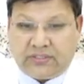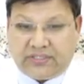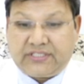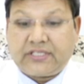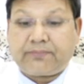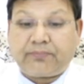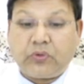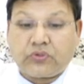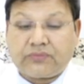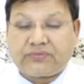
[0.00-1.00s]
These are
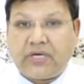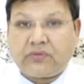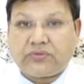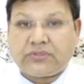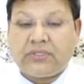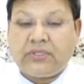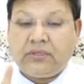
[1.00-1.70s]
plosive sounds,